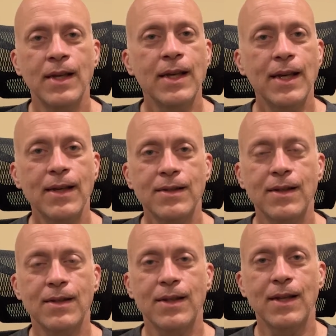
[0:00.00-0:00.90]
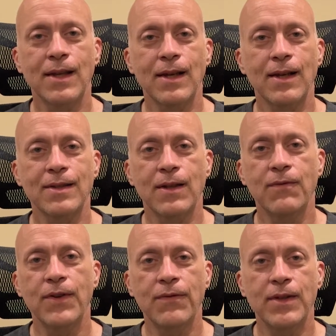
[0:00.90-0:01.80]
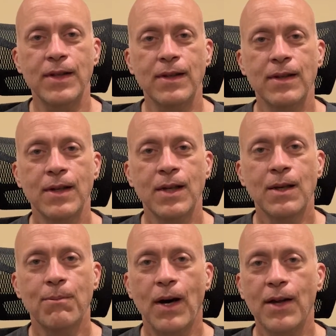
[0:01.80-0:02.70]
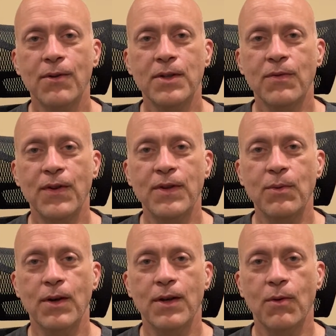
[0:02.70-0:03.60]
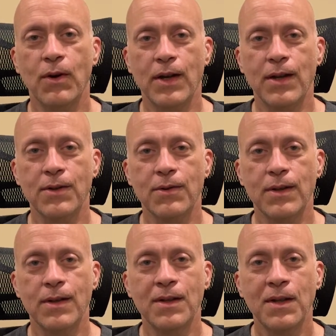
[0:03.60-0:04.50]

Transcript: Easy is anything less than 50, moderate's 51 to 100,